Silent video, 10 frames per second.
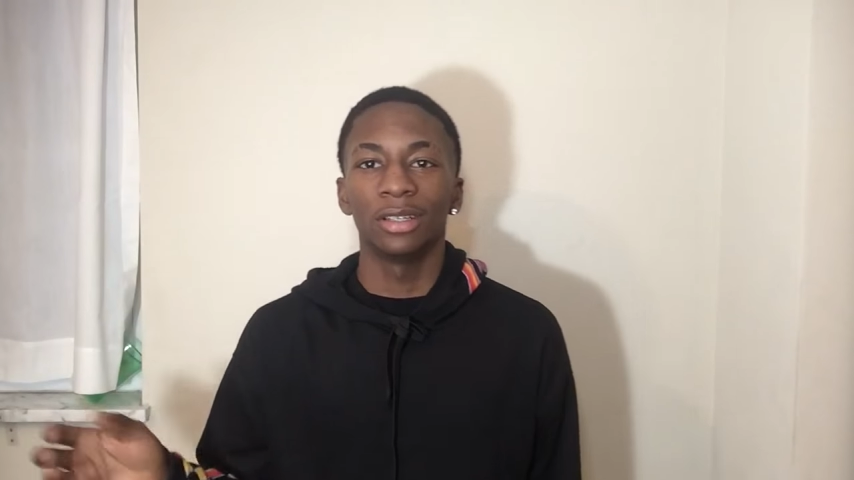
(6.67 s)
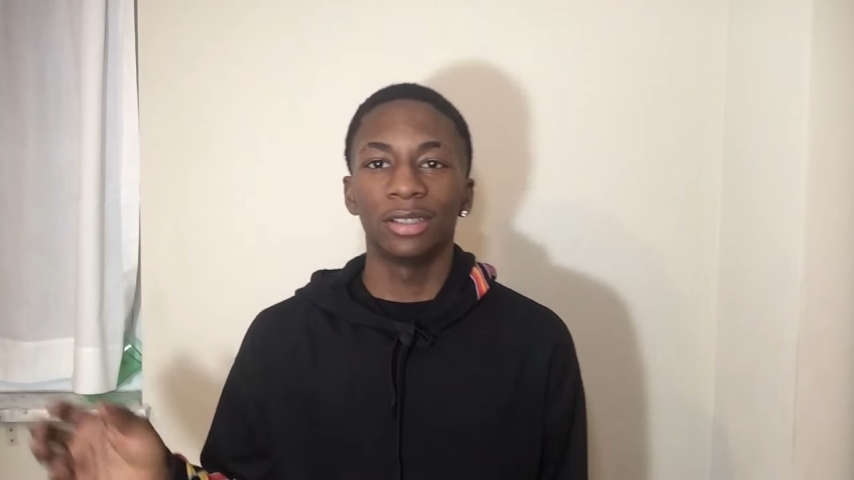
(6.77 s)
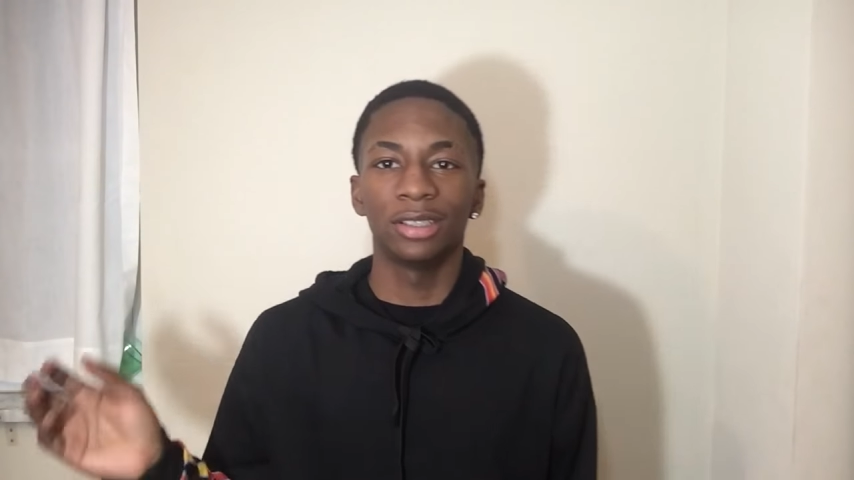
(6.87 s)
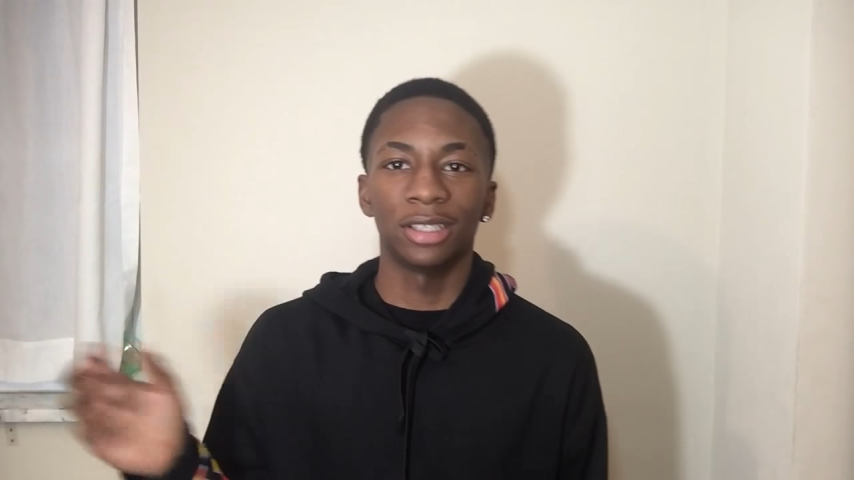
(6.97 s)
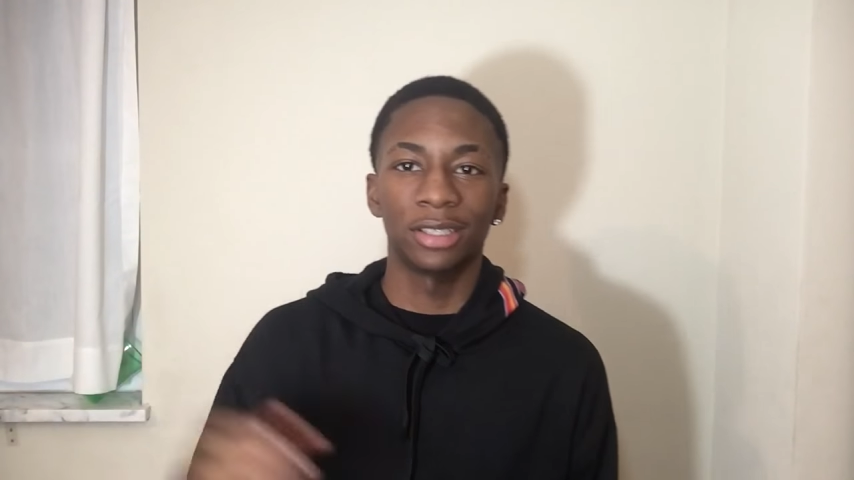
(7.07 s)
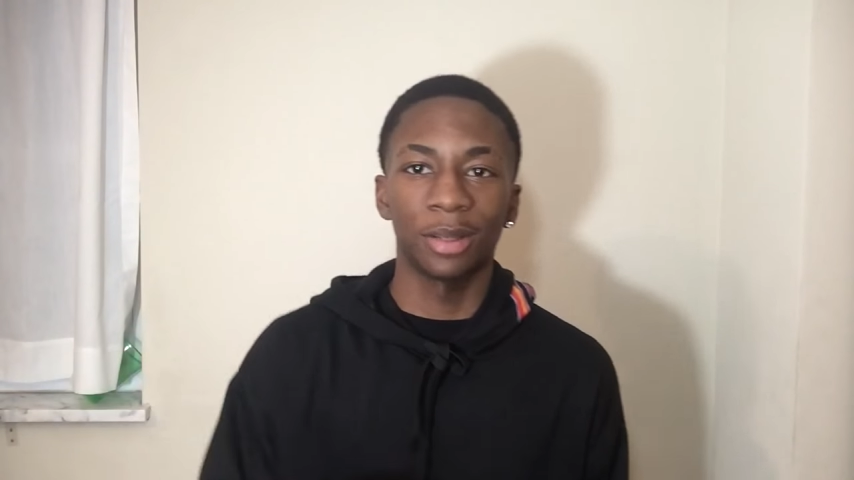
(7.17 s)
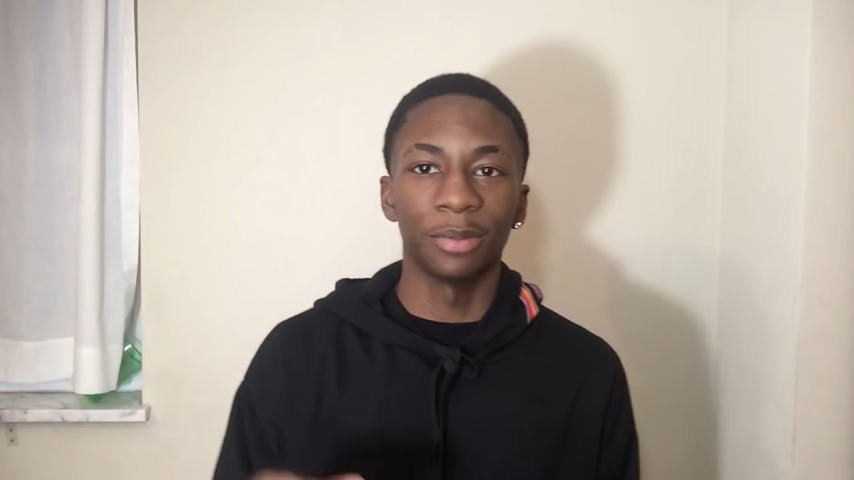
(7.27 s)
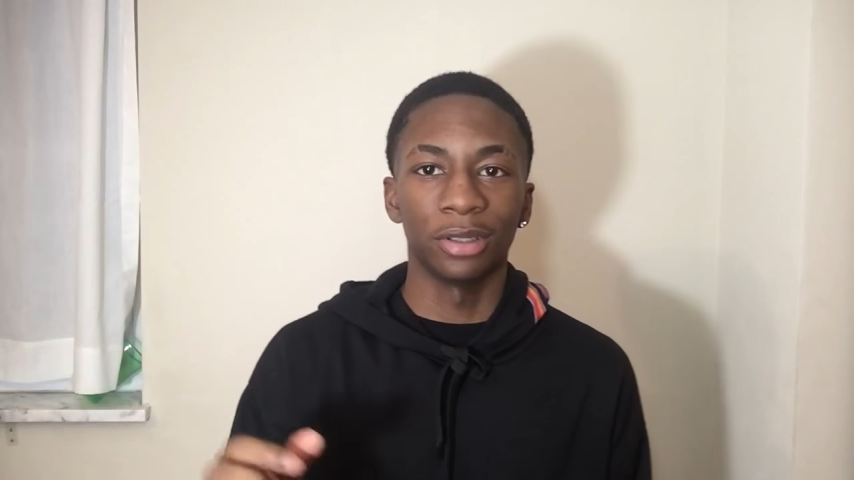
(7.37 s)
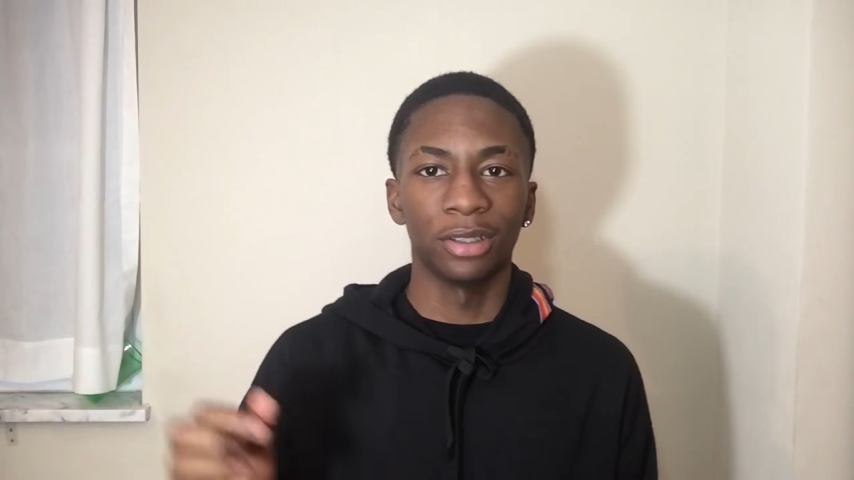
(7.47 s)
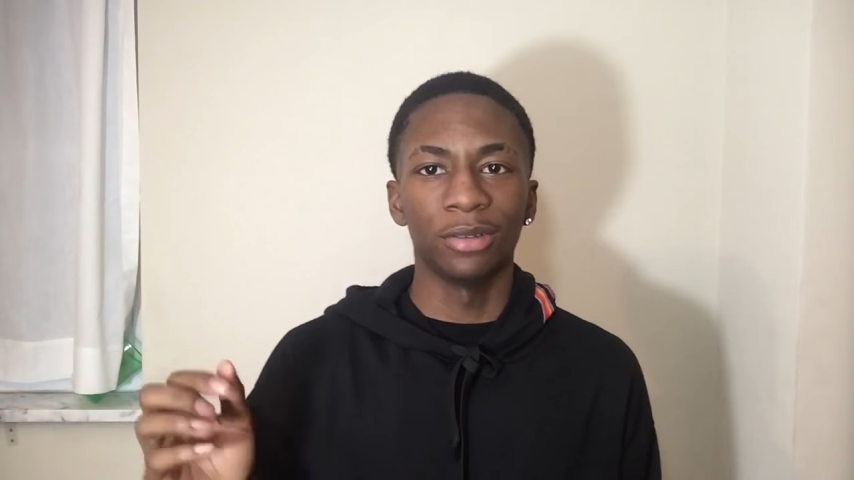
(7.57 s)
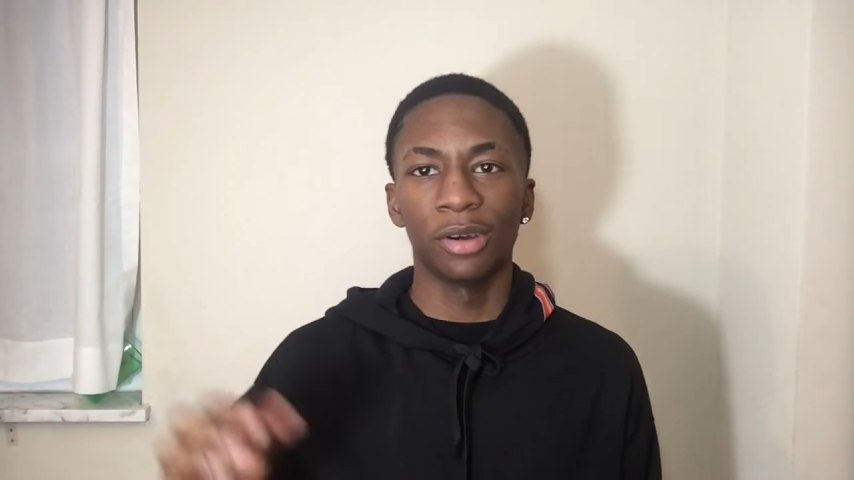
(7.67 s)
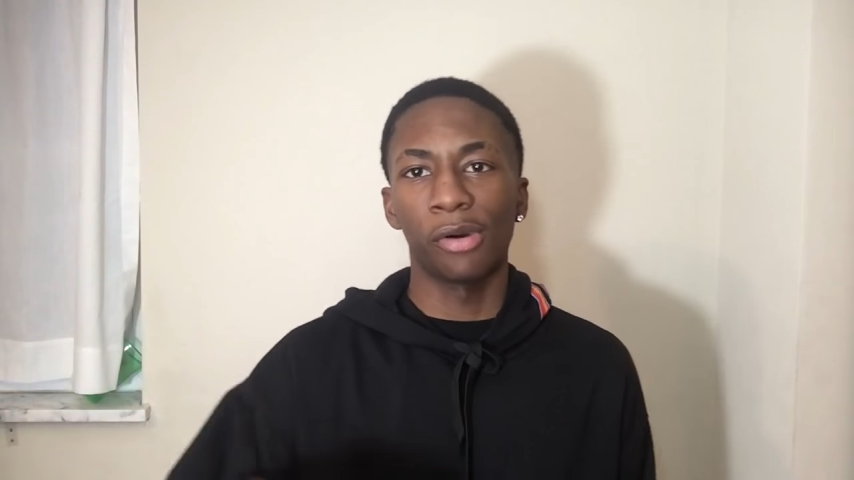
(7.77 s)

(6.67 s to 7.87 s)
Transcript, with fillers: This is just something, you